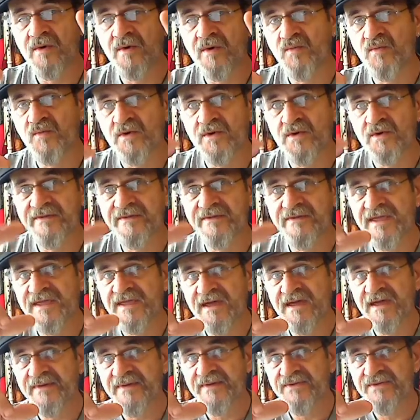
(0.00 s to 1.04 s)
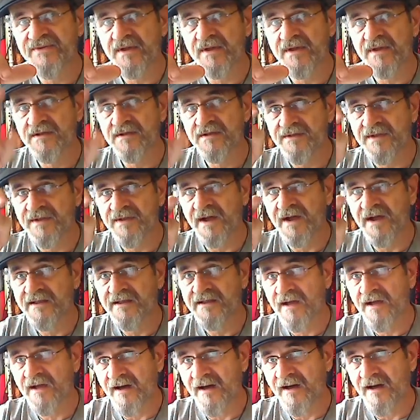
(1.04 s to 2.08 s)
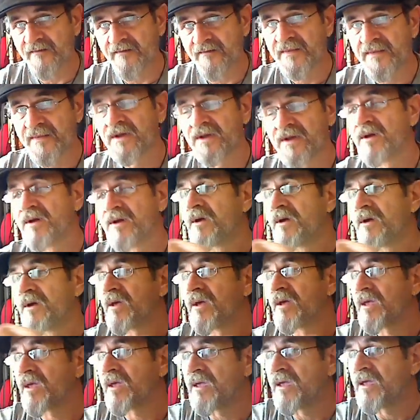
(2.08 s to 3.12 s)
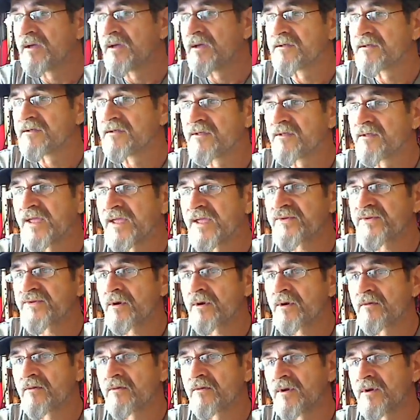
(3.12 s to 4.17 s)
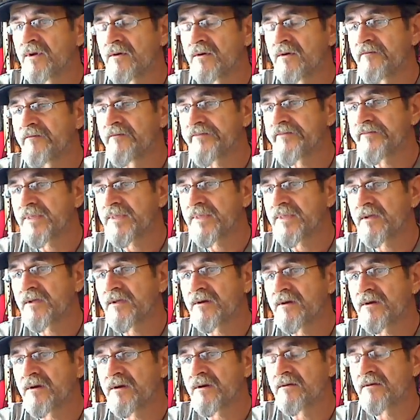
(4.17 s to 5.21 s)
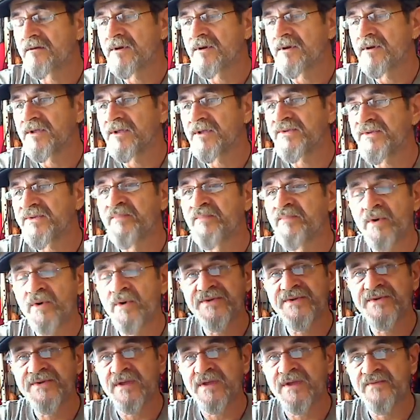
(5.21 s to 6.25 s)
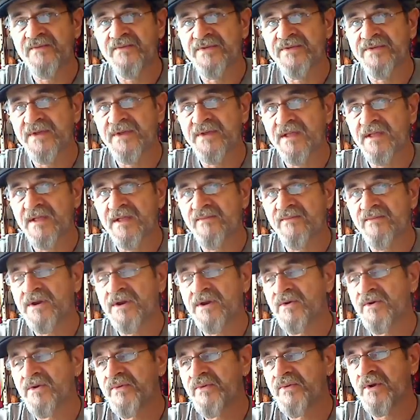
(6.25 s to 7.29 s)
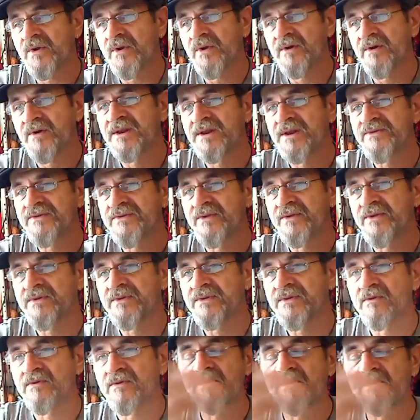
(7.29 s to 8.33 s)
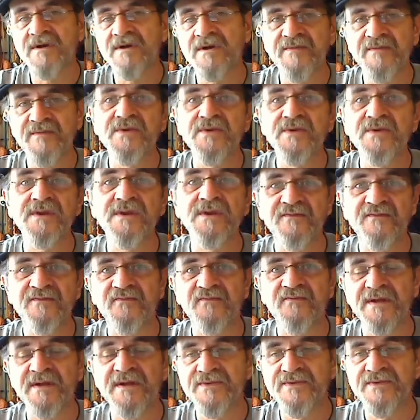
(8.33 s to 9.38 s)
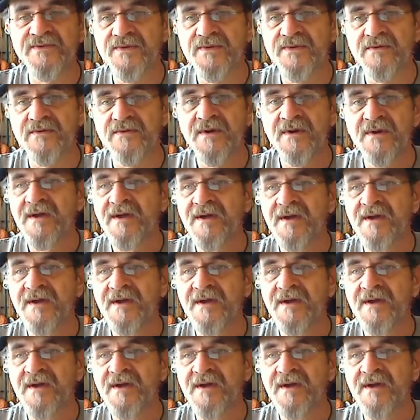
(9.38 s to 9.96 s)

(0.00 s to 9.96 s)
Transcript: one word, thecafezen.com. And that's our support site for the Zen Live Radio Show, and it's also a community of friends who